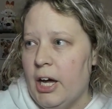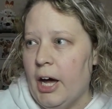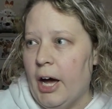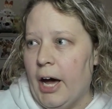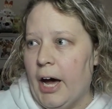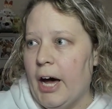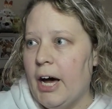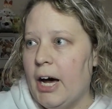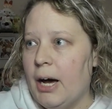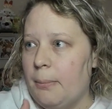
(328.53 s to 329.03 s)

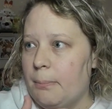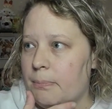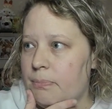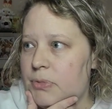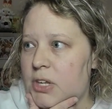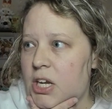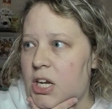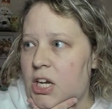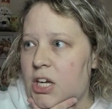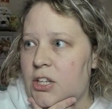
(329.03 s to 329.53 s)

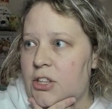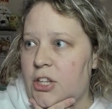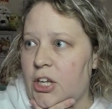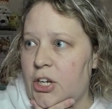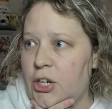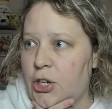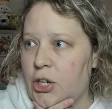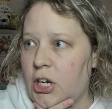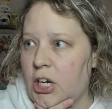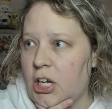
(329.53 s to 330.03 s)

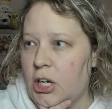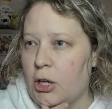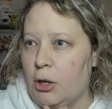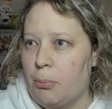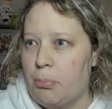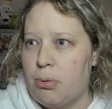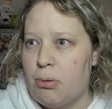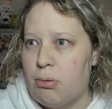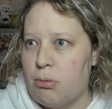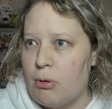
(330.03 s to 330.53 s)
then
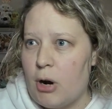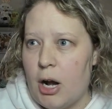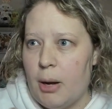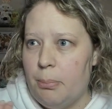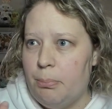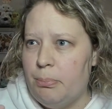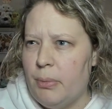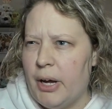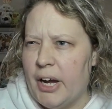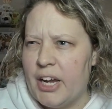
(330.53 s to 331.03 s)

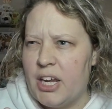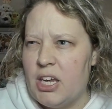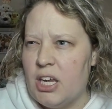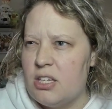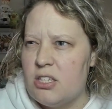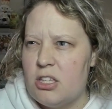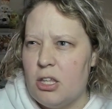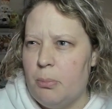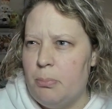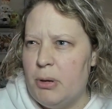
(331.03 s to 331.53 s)
I guess
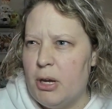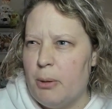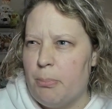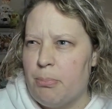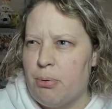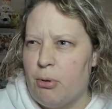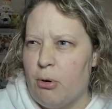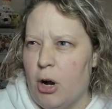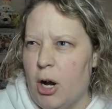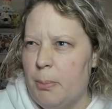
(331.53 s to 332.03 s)
there'll be a
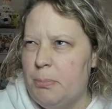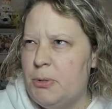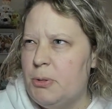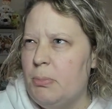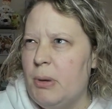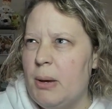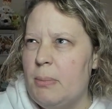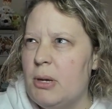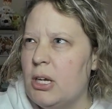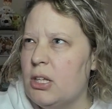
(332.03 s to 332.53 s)
prompt
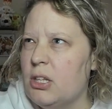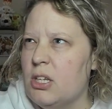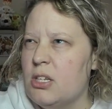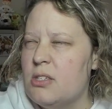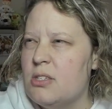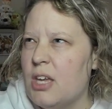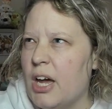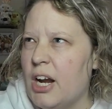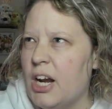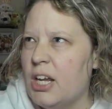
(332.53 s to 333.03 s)
maybe in the
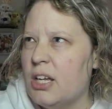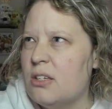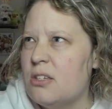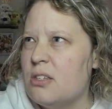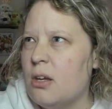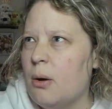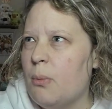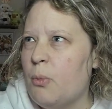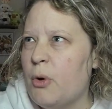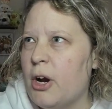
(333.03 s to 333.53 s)
settings
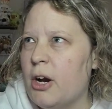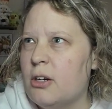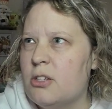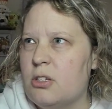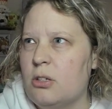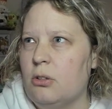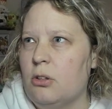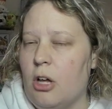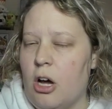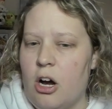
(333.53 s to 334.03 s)
somewhere
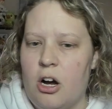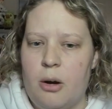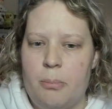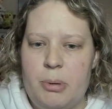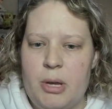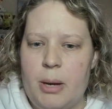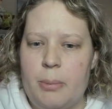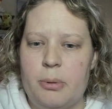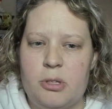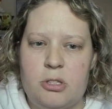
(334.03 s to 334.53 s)
to
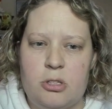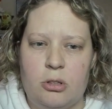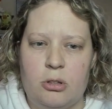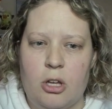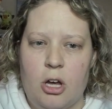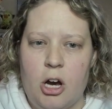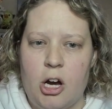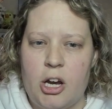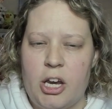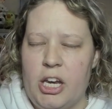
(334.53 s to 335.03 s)
be able to
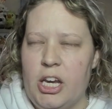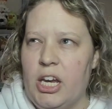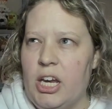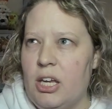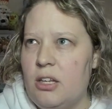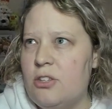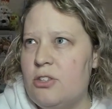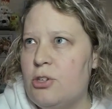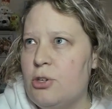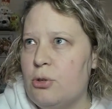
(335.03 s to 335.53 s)
log
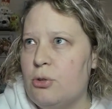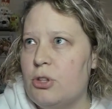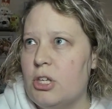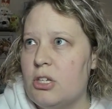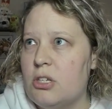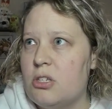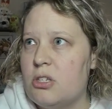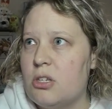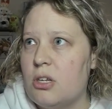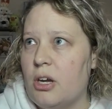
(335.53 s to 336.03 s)
into
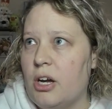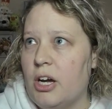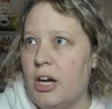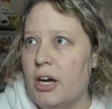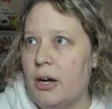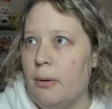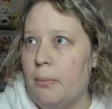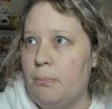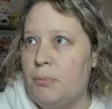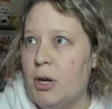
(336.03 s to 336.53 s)
this
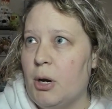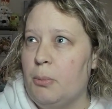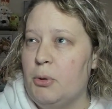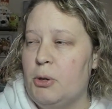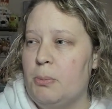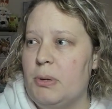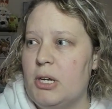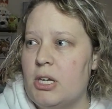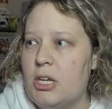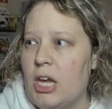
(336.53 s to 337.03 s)

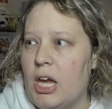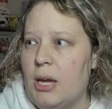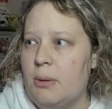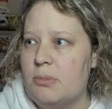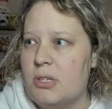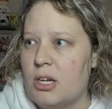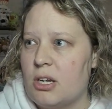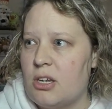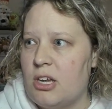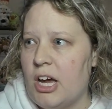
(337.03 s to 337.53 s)
WBGames
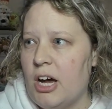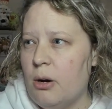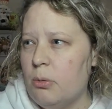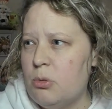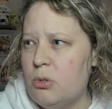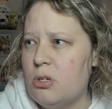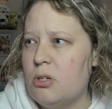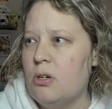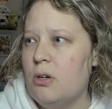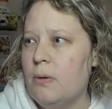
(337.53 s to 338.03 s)
account.